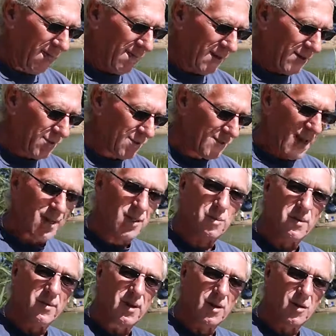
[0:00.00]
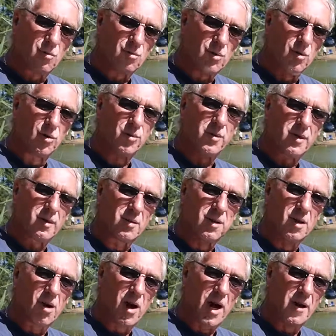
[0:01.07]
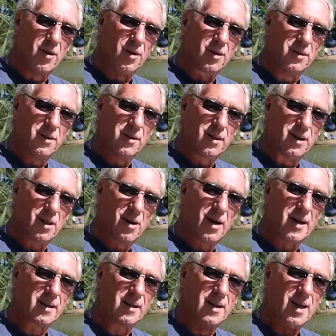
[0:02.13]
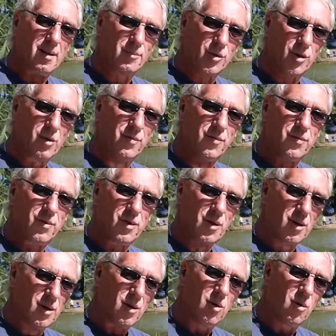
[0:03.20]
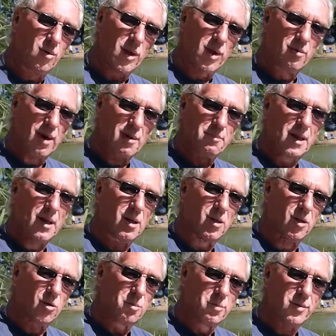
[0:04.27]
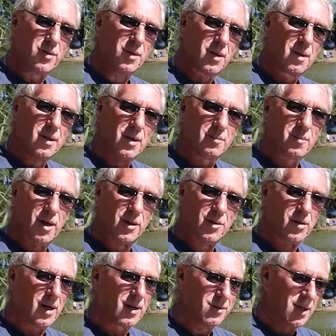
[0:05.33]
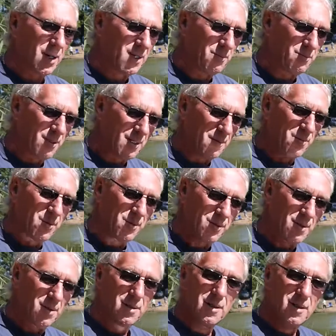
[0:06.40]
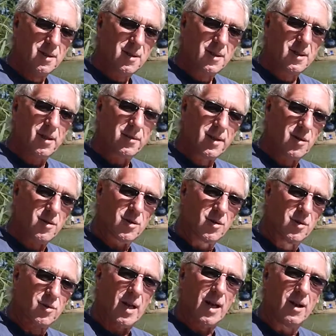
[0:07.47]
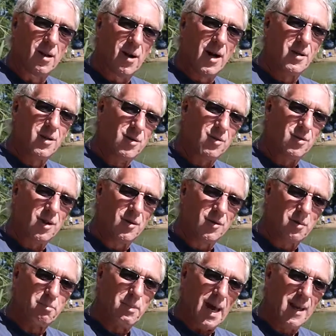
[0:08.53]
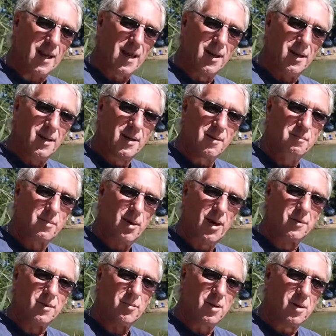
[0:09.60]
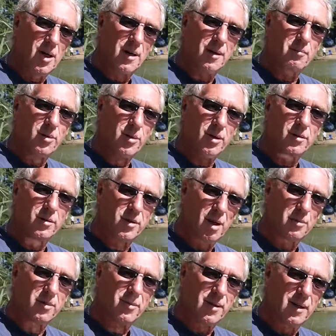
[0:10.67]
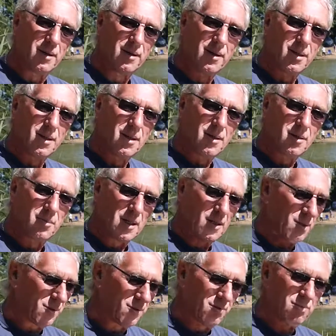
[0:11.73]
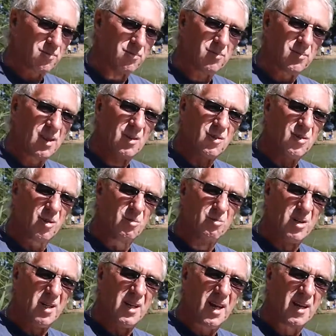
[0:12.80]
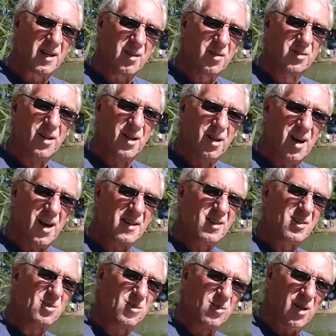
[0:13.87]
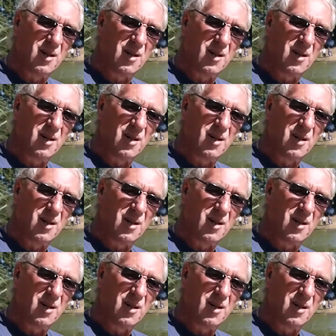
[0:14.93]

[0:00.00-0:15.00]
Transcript: these sets with these reels with this line on, and the line comes off all in great big loops. And what I try to say to people is that, don't use that line, use it as a backing and buy some line and put on top of it, because it's not really any good, the line. It's sort of